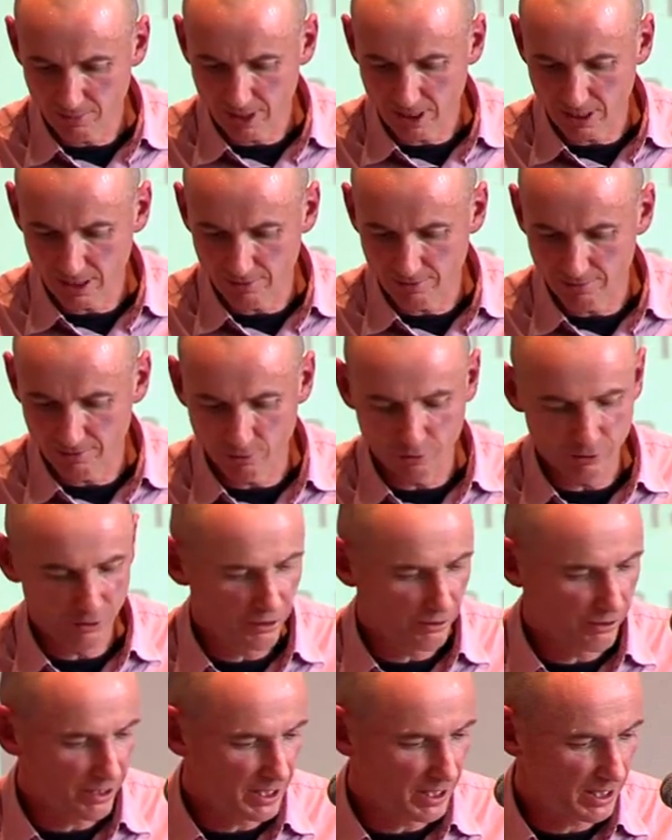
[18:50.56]

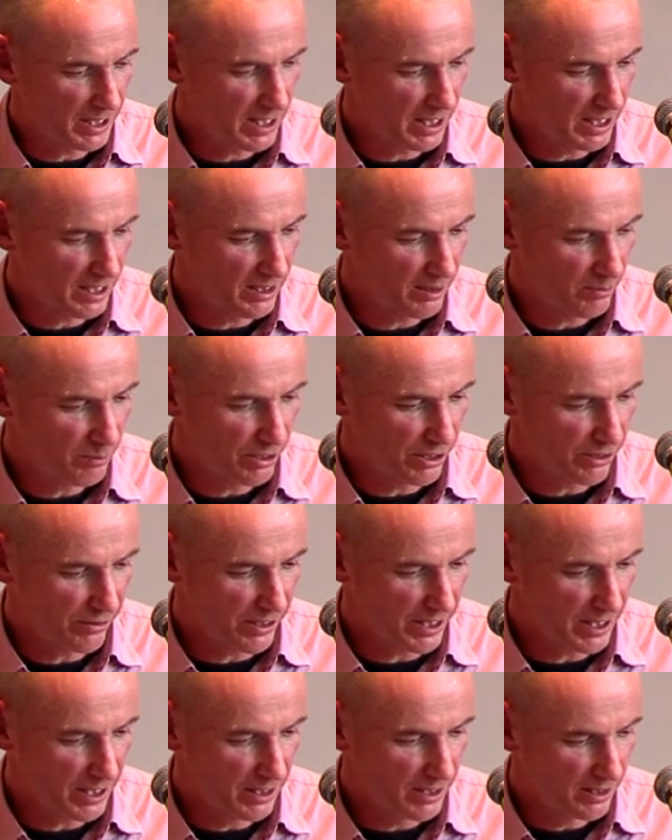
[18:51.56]
California and
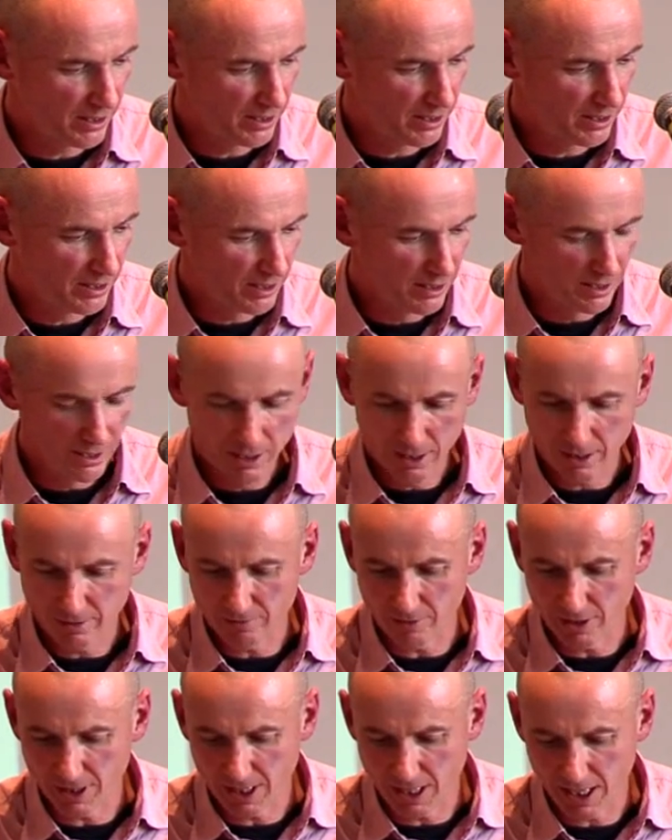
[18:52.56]
Canterbury,
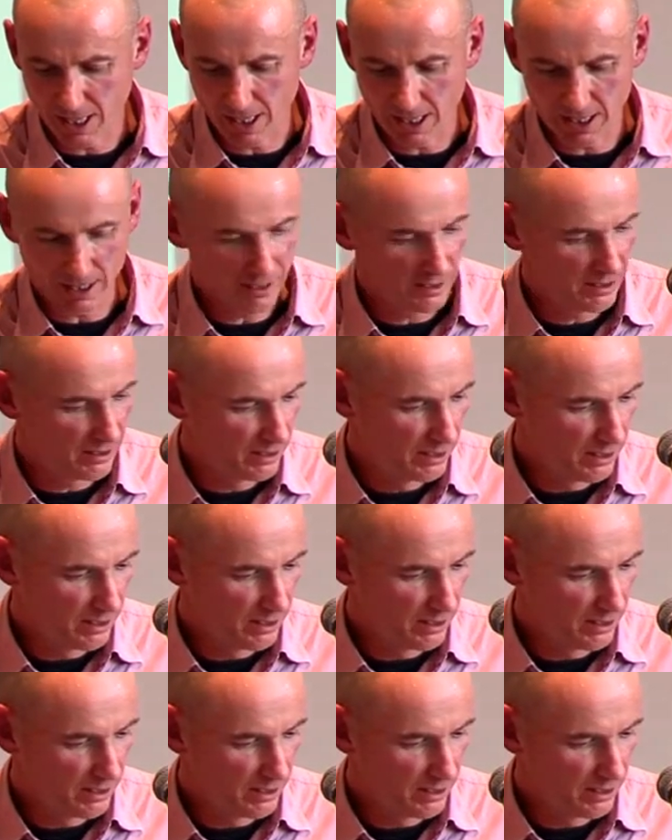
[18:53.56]
if I can.